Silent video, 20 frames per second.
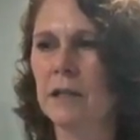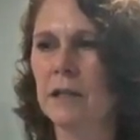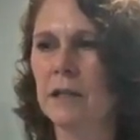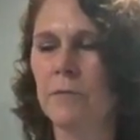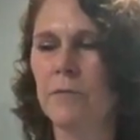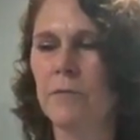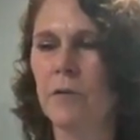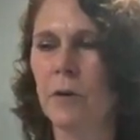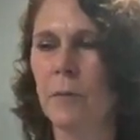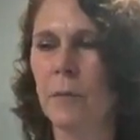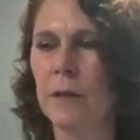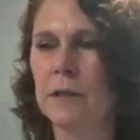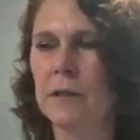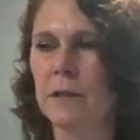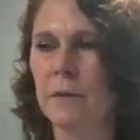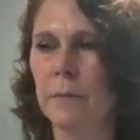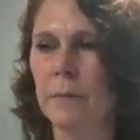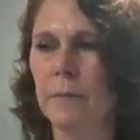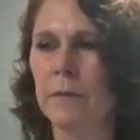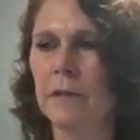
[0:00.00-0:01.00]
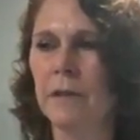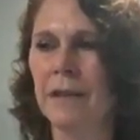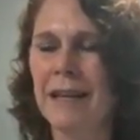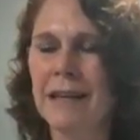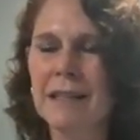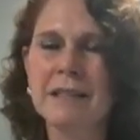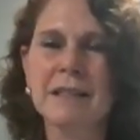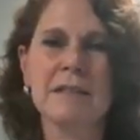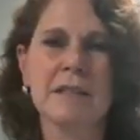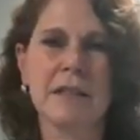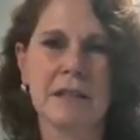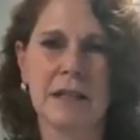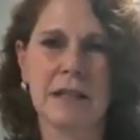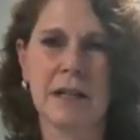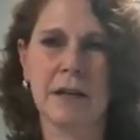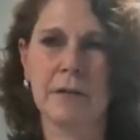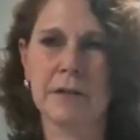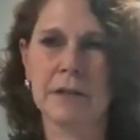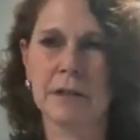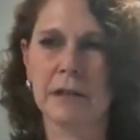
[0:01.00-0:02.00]
to performance, less than 6
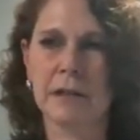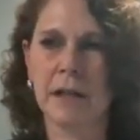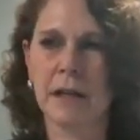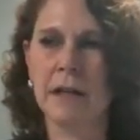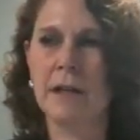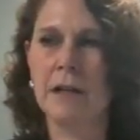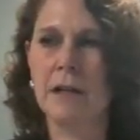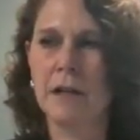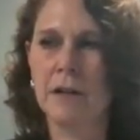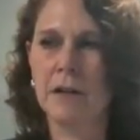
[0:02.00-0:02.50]
hours a night,